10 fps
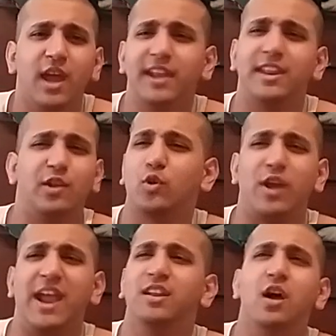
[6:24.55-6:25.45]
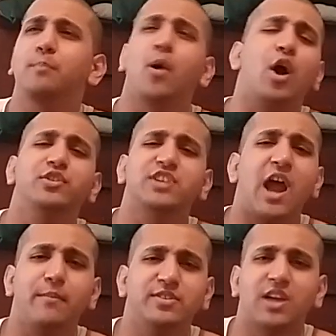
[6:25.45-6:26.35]
And they're hating on
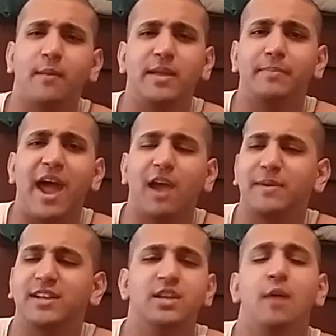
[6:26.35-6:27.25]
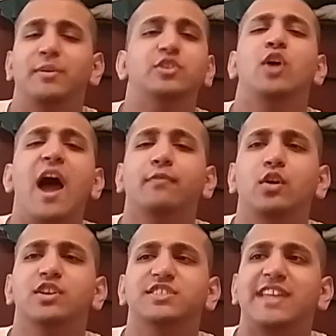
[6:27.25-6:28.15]
part-timers coming back. But you have
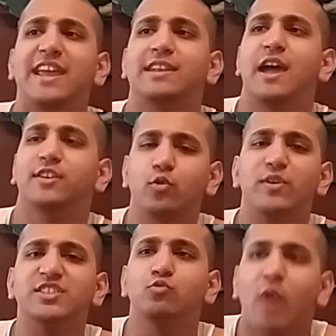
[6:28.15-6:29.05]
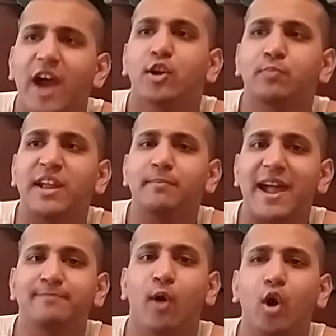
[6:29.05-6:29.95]
to understand, the reason why they're bringing
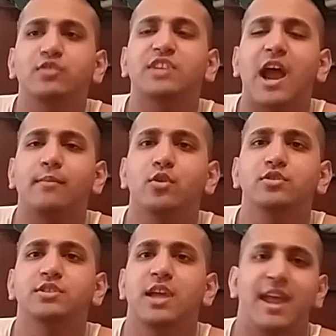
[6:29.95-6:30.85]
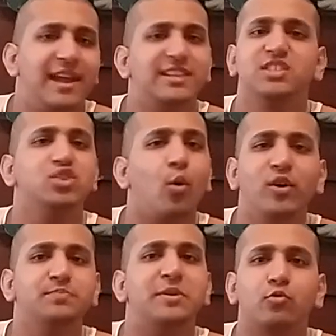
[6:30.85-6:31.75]
back part-timers, and this has
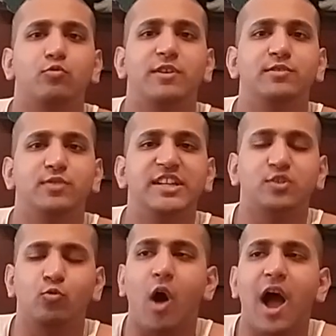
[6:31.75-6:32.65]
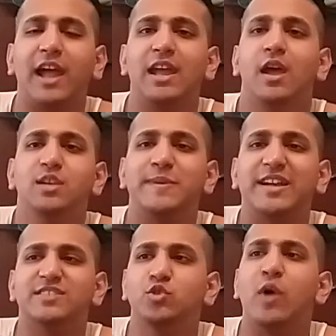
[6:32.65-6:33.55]
always been the reason why, is
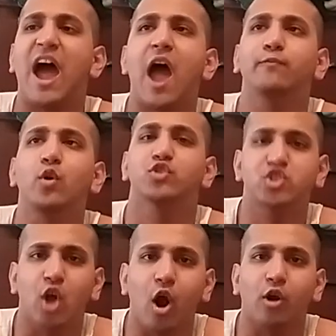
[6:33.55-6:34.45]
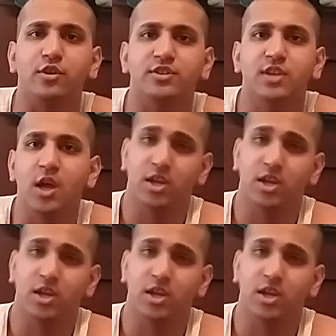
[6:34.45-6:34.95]
because you have no stars.